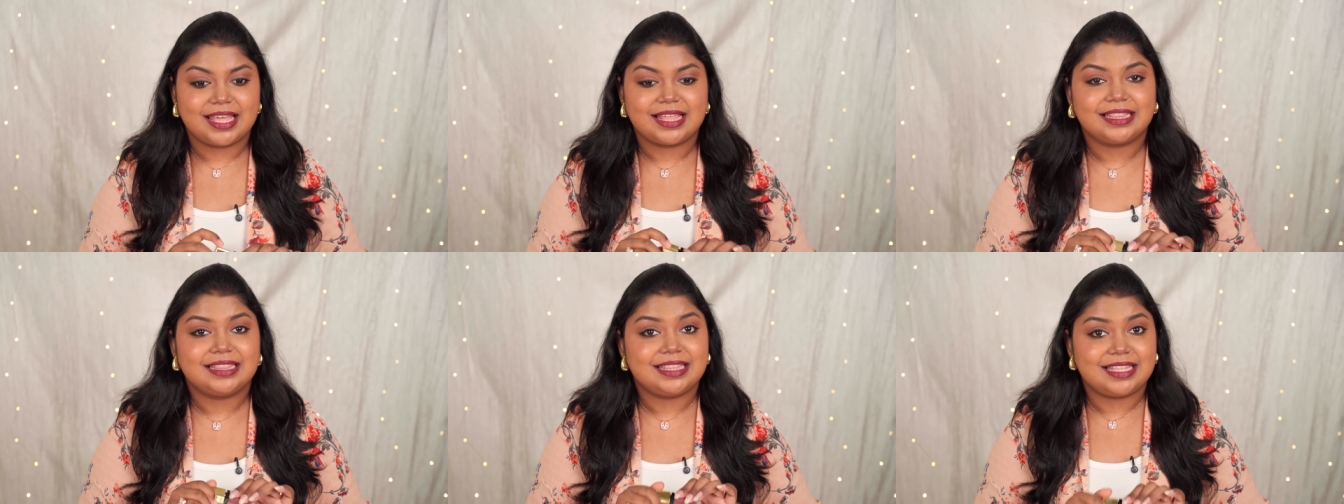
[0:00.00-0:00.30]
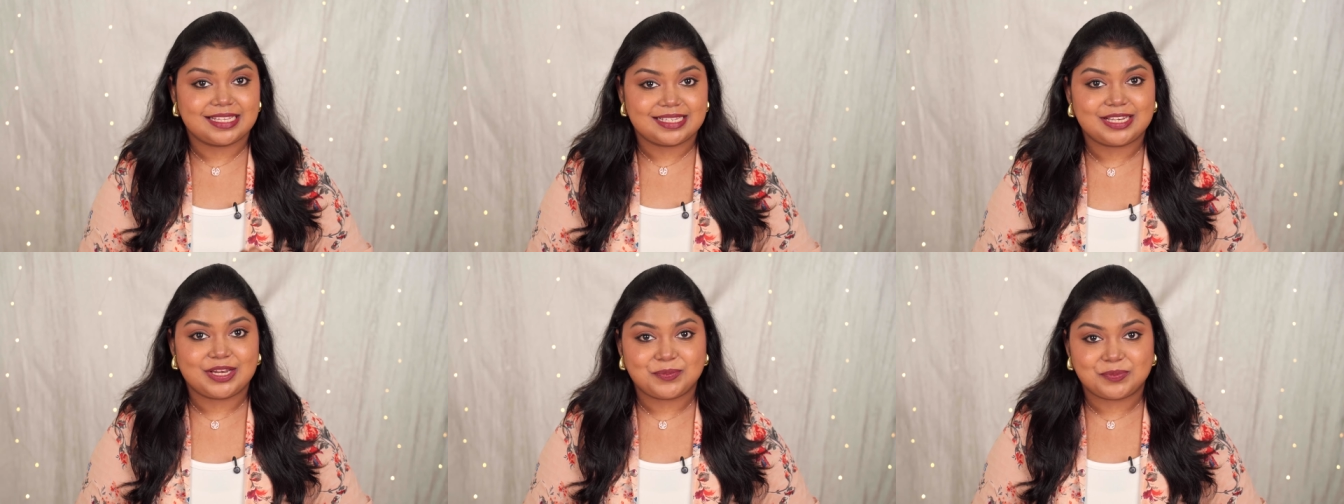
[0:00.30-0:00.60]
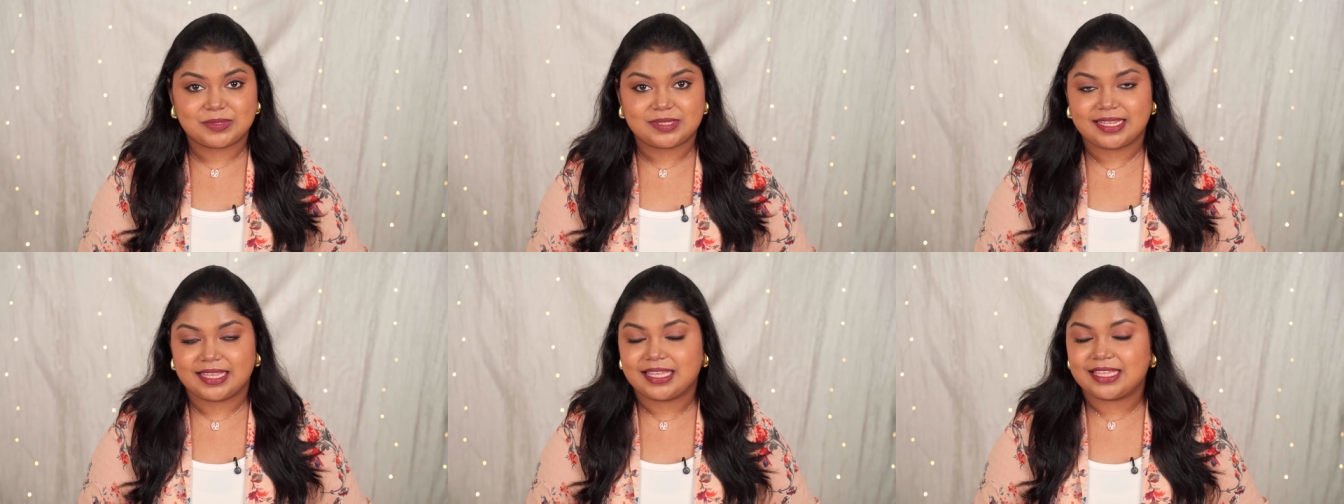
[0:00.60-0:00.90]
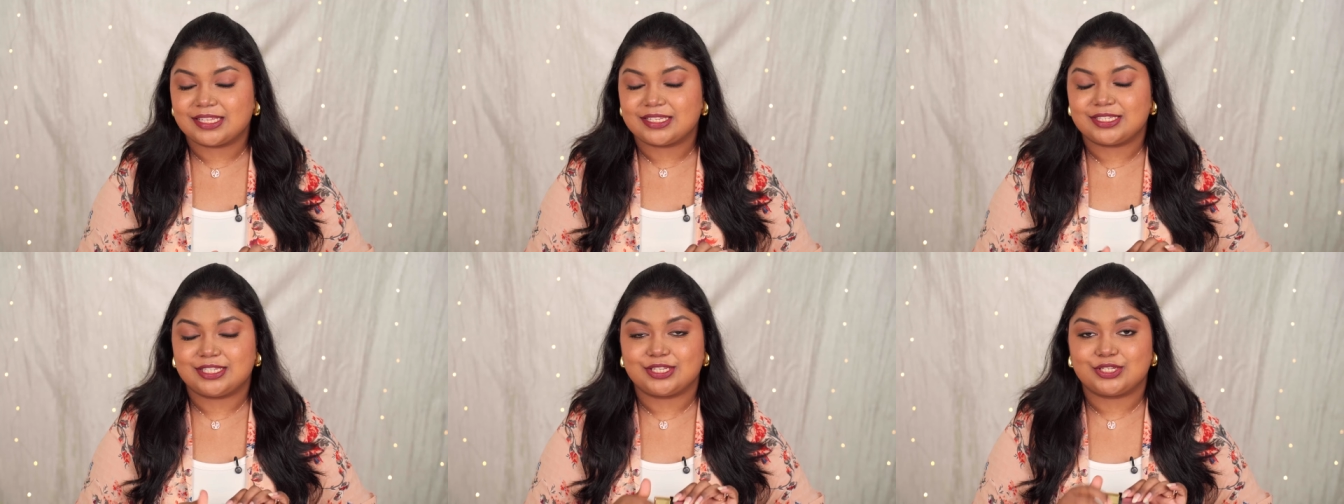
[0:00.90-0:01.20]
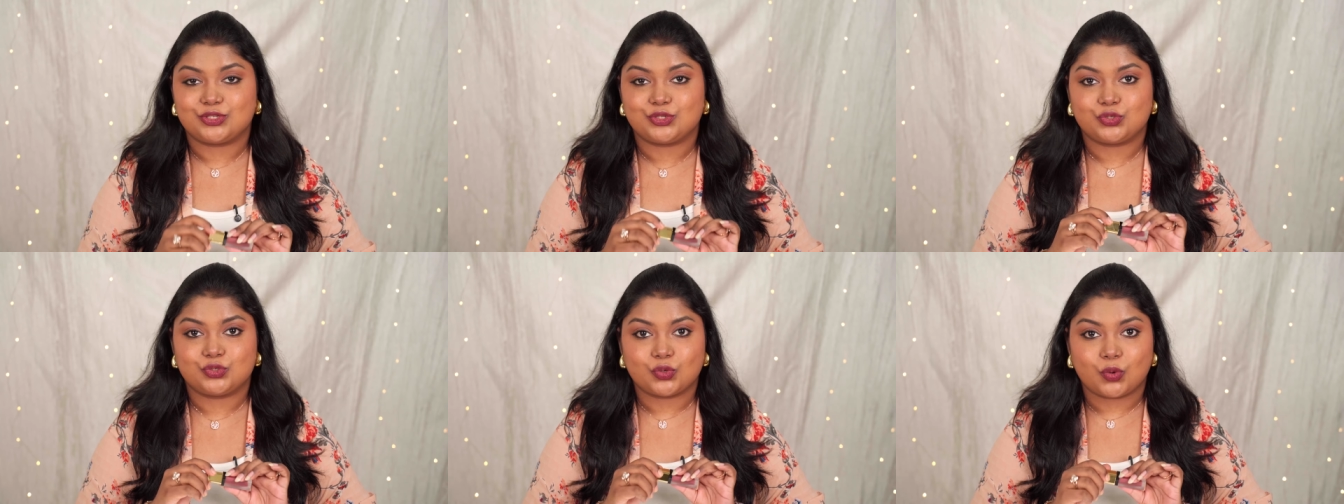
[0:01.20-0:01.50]
This lipstick is
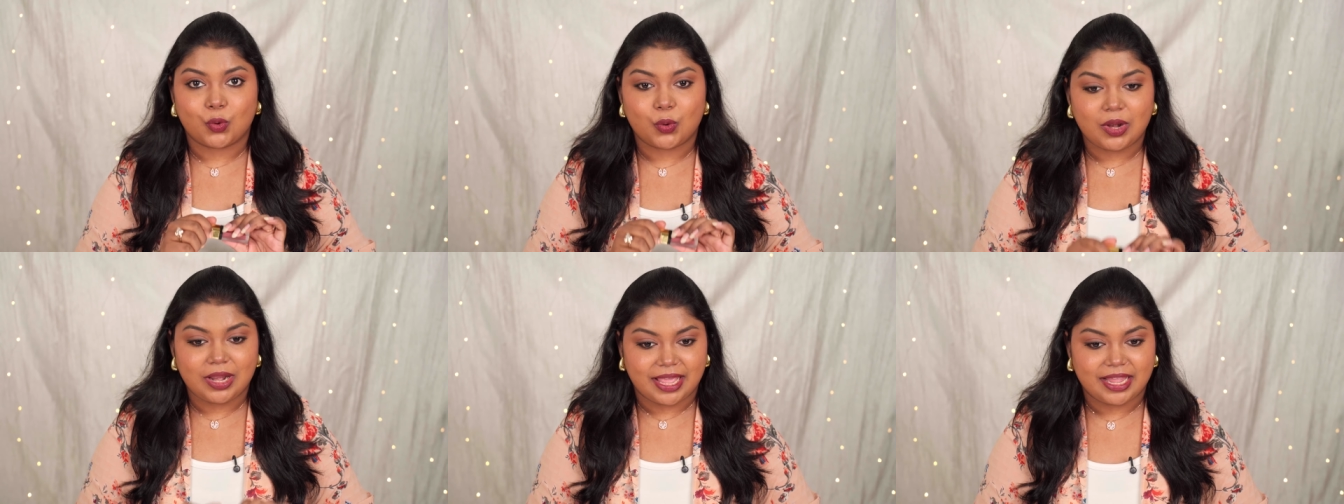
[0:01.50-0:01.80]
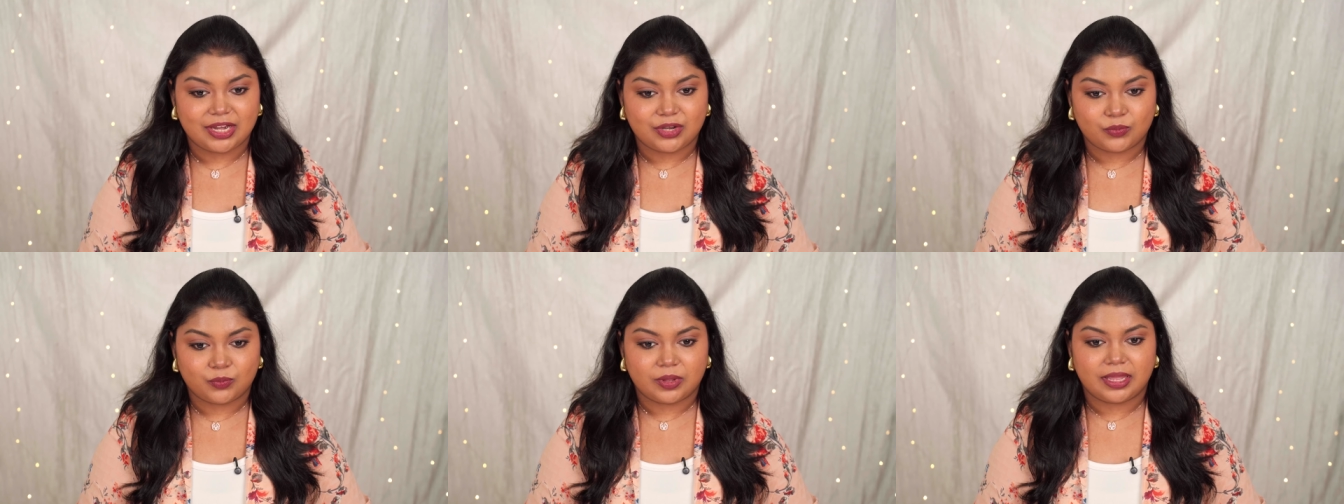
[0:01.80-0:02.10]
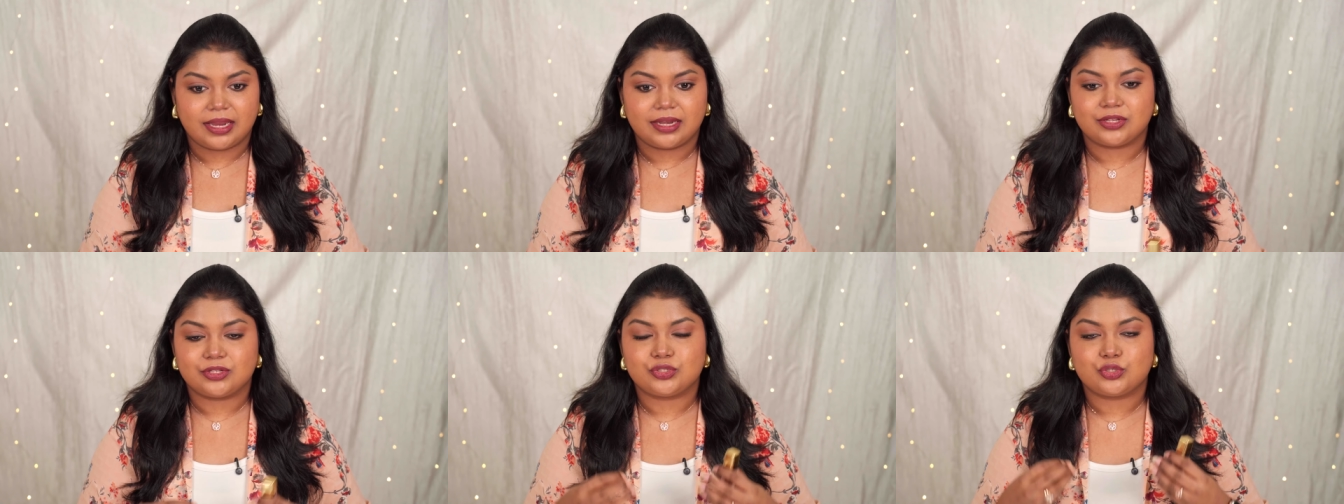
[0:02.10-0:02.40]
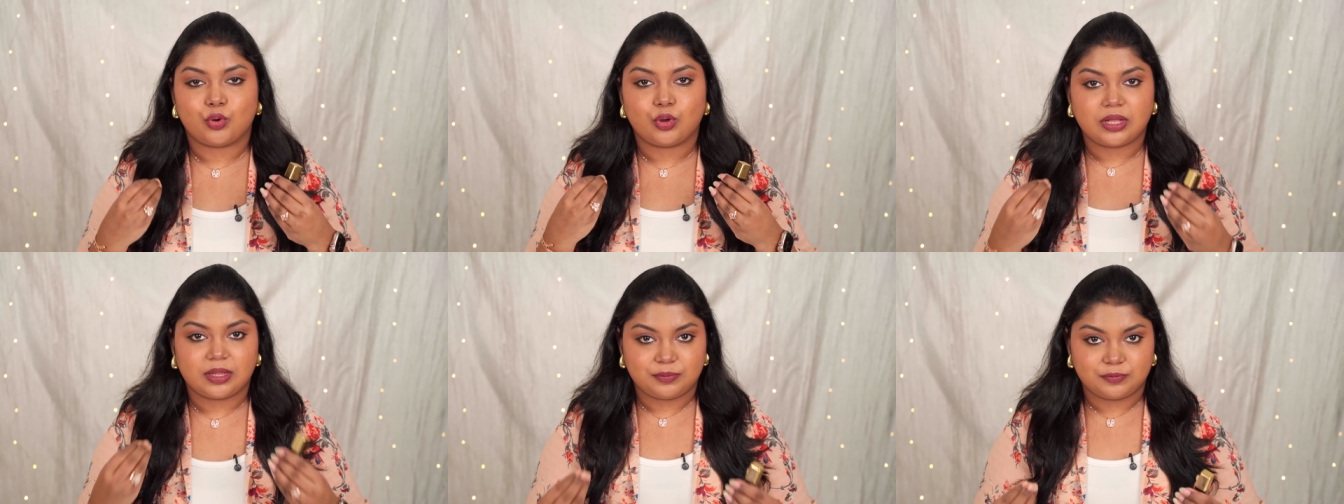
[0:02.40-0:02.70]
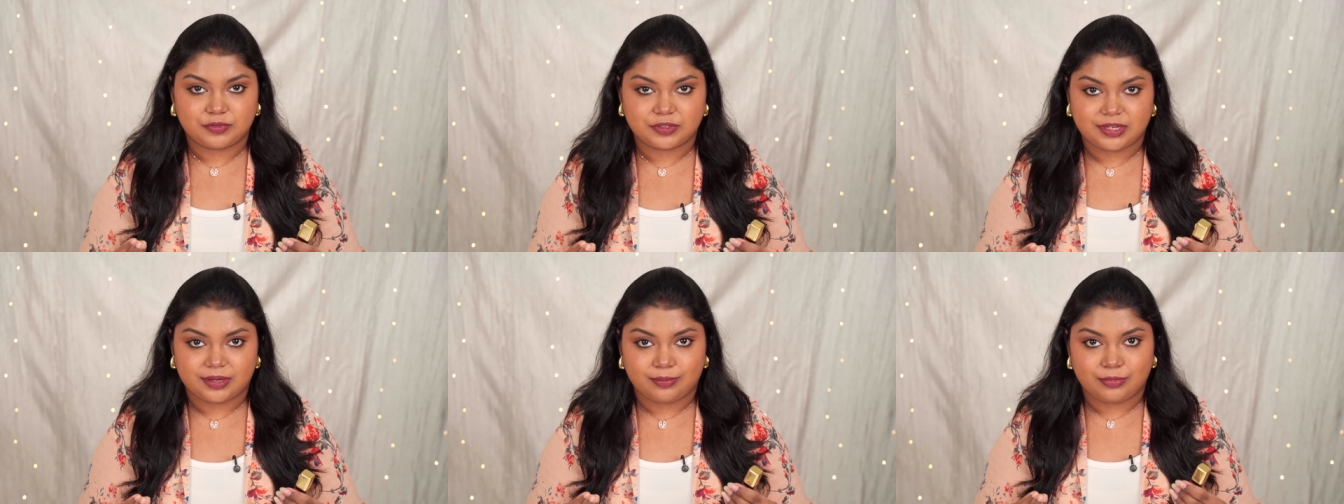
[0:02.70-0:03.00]
just so lightweight, so
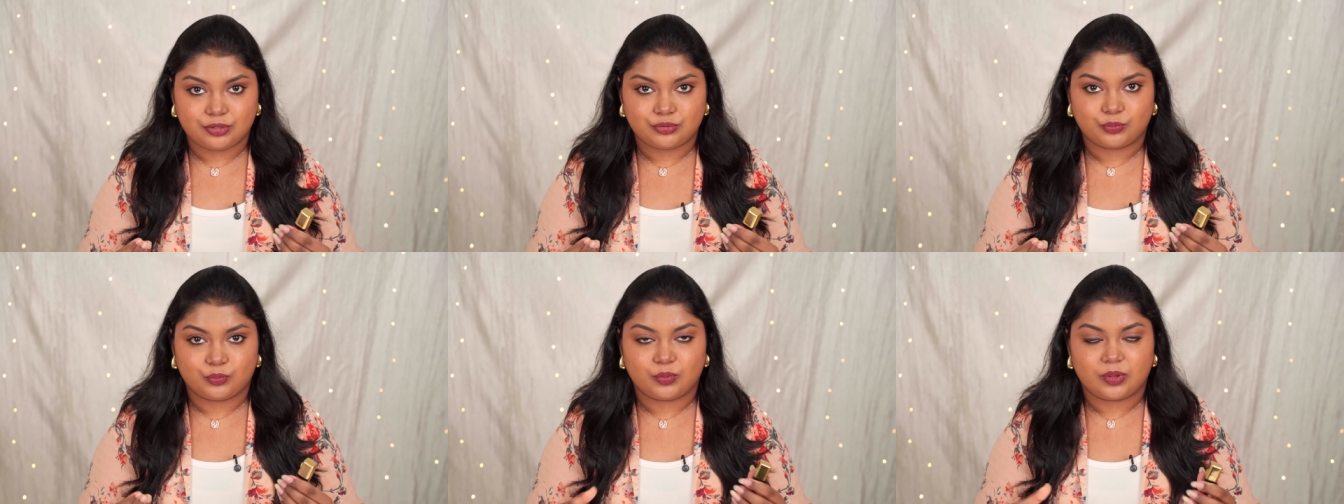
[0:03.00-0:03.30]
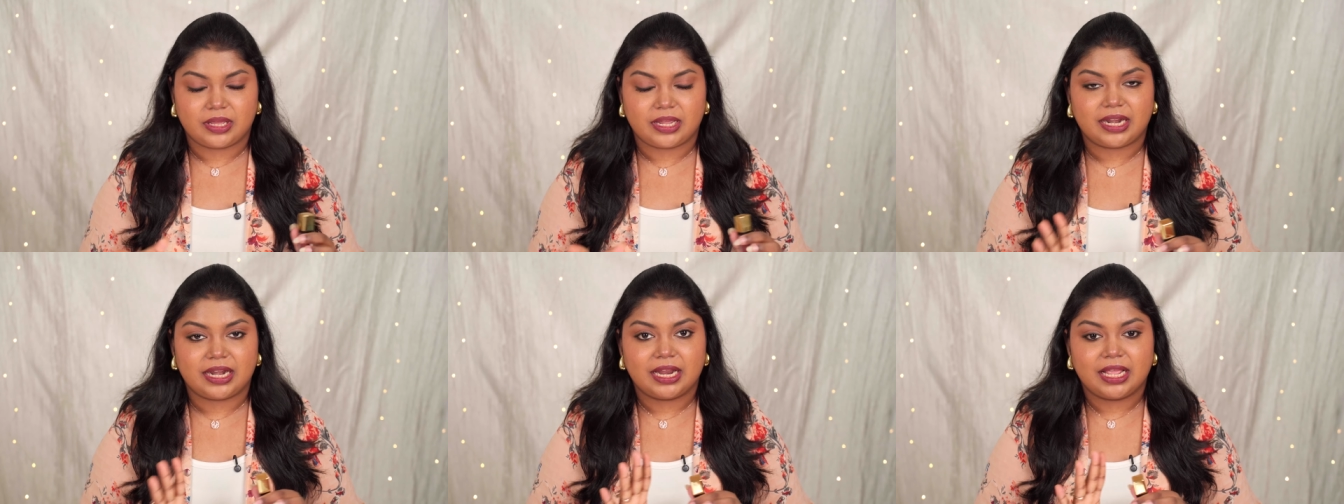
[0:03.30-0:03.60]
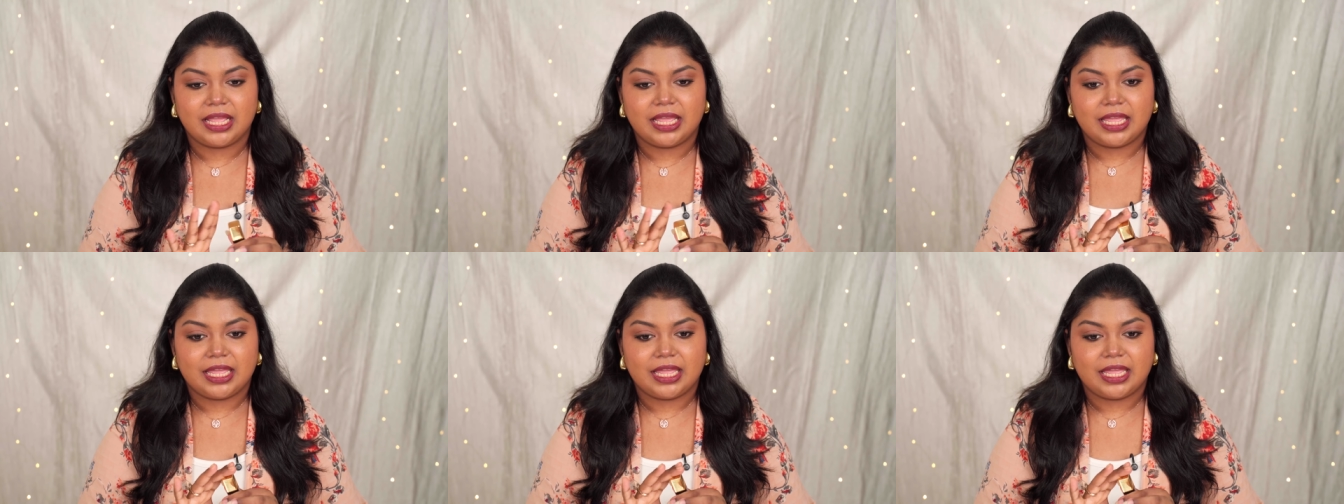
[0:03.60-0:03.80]
comfortable to wear.